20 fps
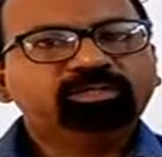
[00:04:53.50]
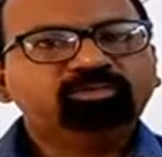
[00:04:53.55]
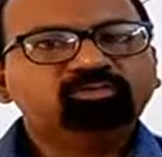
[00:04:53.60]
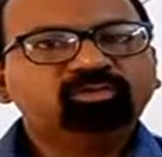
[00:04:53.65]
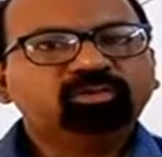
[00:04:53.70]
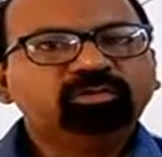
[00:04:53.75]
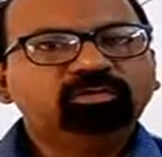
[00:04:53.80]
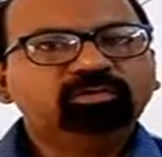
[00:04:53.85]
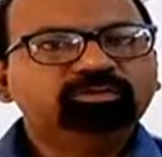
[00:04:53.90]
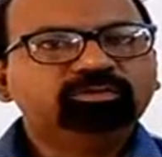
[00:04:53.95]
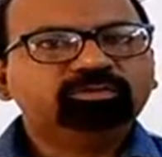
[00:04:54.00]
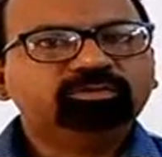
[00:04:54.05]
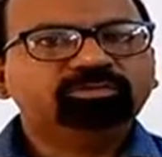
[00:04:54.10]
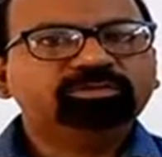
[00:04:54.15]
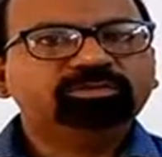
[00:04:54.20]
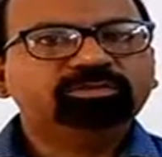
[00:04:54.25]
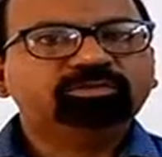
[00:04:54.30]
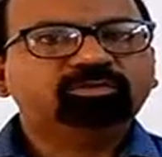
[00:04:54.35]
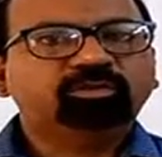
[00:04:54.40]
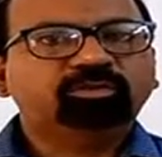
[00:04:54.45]
the students
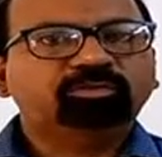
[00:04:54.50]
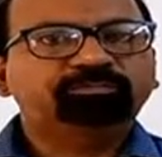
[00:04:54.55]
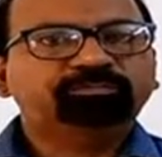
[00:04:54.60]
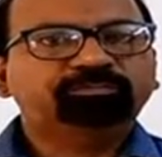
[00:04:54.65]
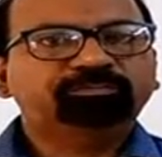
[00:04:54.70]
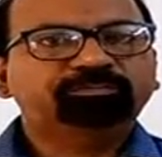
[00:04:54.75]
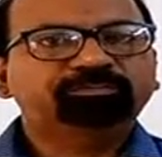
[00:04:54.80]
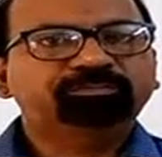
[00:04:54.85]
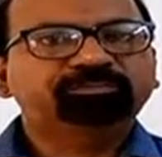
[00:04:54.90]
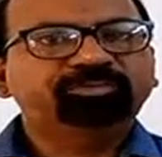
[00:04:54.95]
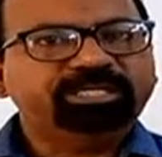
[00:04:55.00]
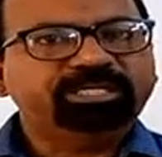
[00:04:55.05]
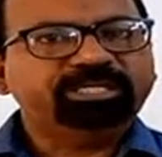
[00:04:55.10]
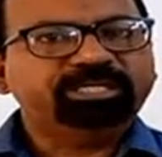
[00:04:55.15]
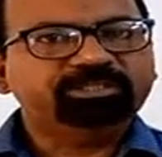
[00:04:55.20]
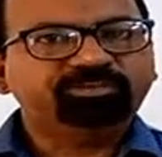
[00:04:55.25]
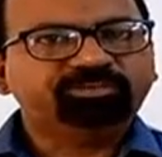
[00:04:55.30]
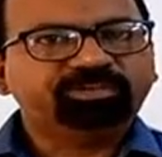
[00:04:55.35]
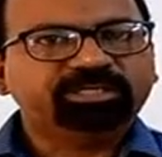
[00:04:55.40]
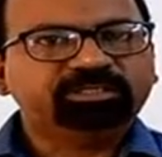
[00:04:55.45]
of the
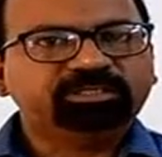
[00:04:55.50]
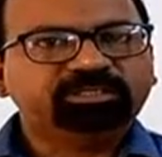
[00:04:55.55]
educators.